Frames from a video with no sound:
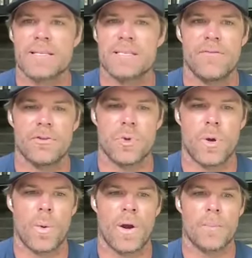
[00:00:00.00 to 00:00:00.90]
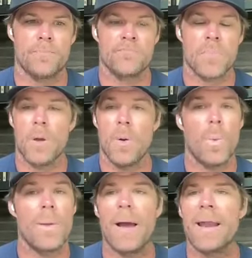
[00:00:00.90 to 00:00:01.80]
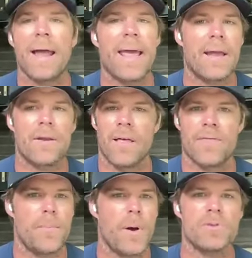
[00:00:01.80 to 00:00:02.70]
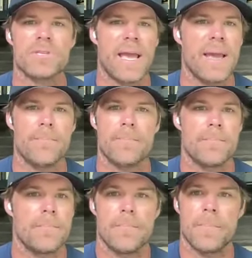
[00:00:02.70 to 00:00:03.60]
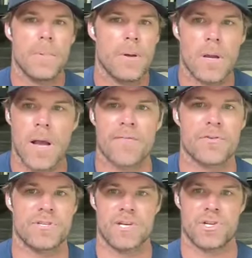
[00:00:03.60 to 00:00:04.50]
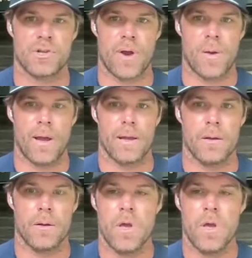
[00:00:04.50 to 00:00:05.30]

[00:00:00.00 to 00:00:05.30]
next level to it where we might not handle every post game conversation the right way.